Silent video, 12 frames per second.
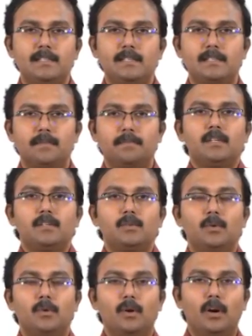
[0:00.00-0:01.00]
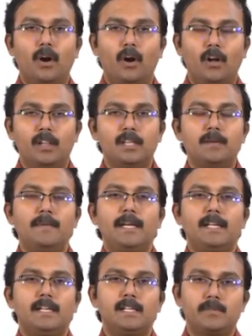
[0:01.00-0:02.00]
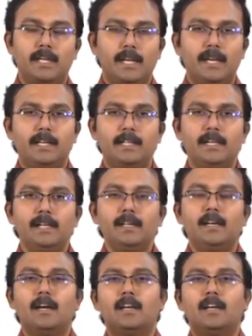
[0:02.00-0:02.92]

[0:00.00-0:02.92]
system. So, all the materials which are entering